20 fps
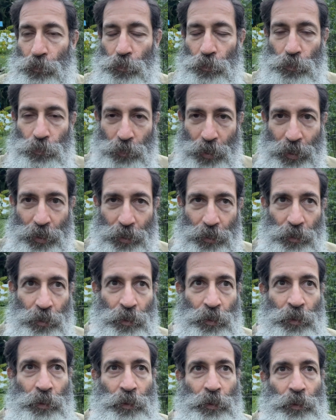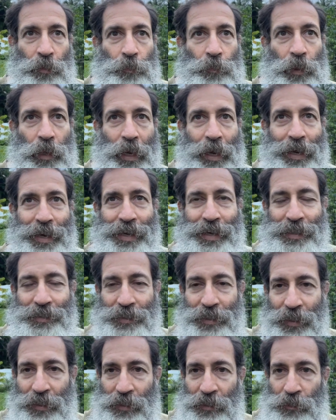do great. But
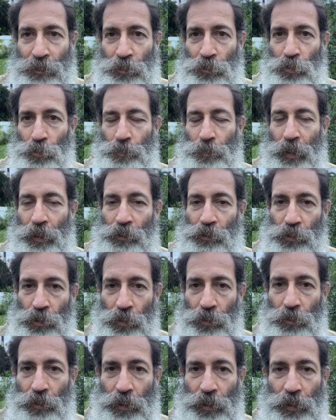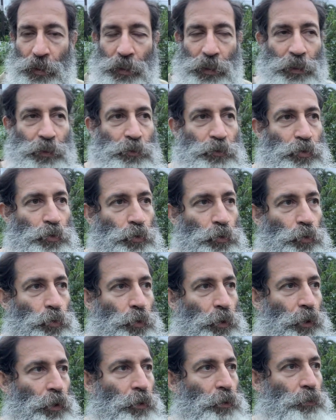as I continued my journey
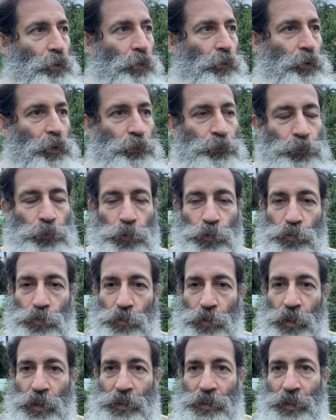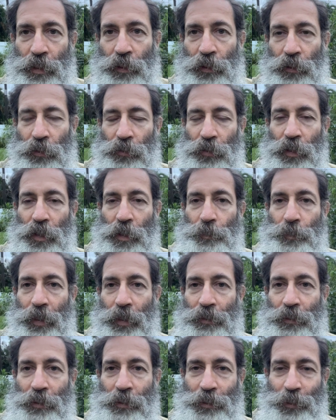into growing fruit trees and learning
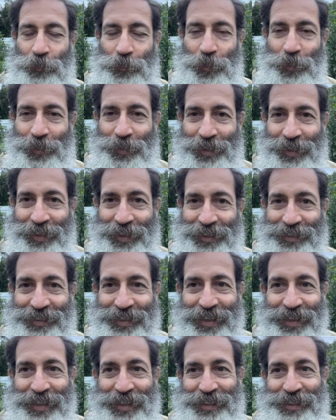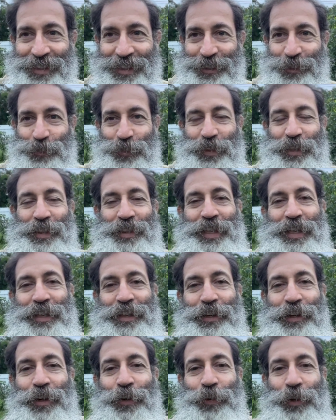about the different things. Just when you think
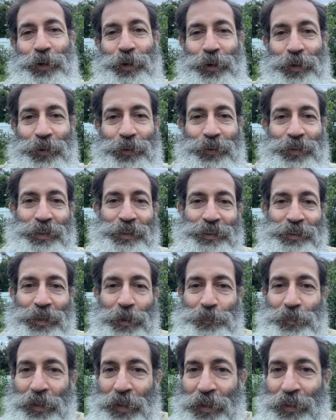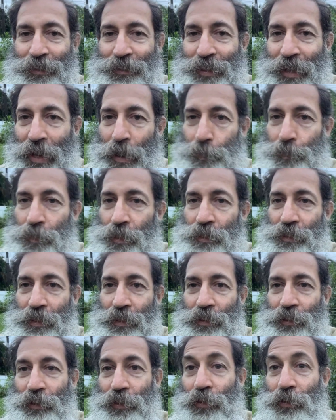you know it all, something else happens
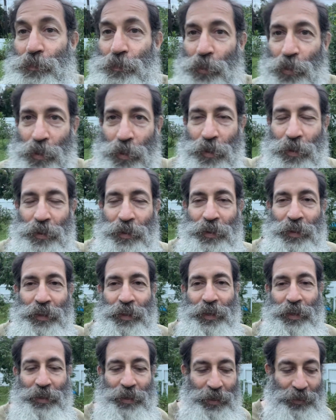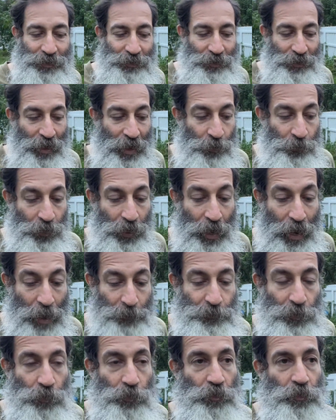and you learn more. And that's what
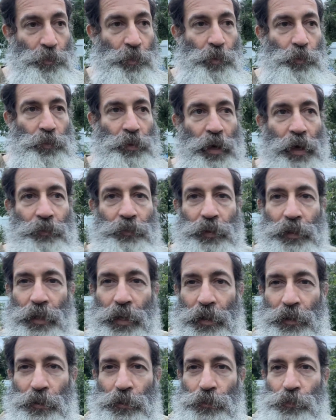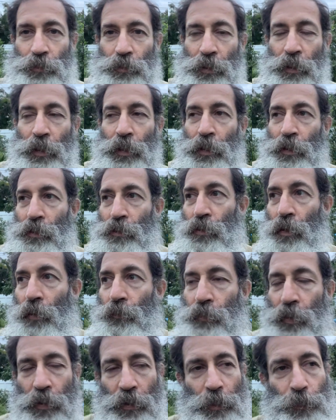happened with me with avocados. So
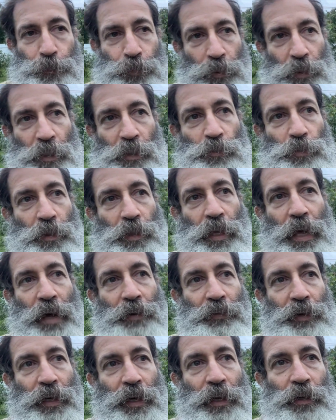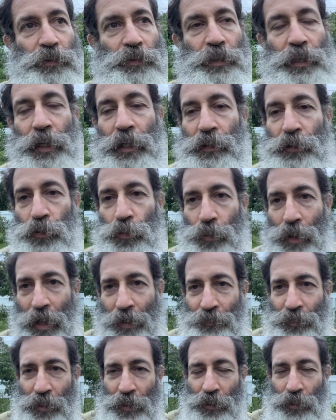I'm very pleased with the avocados that I do
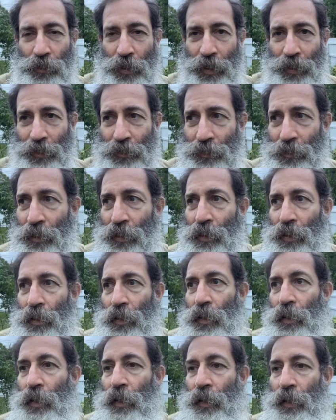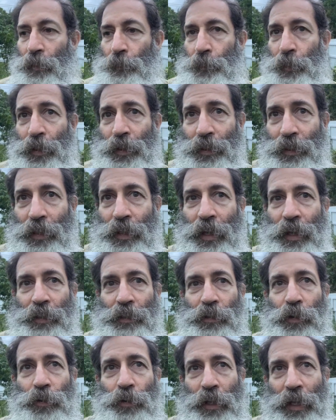have in the ground, uh, but I
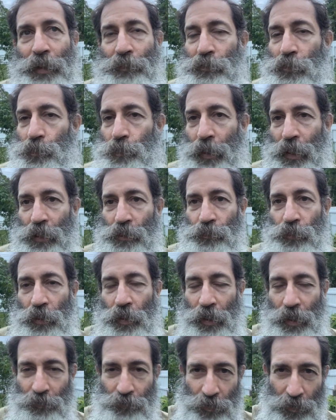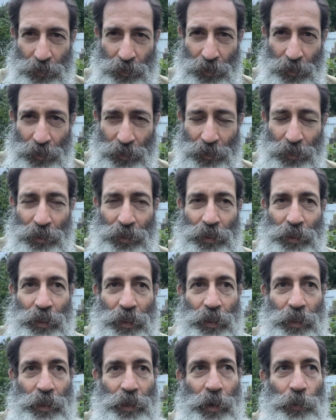don't have space for everything.
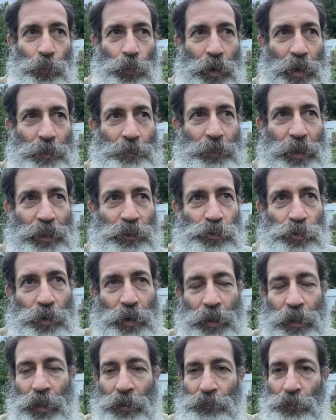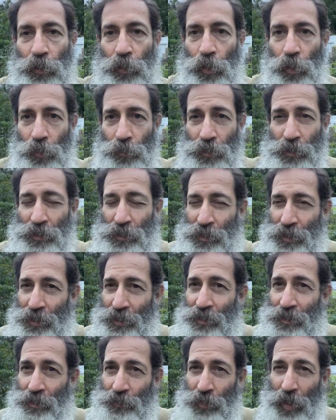And I want to make sure I cover all the
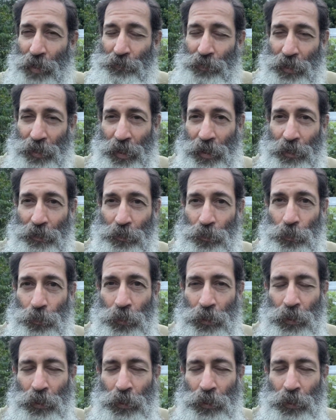seasons of avocado.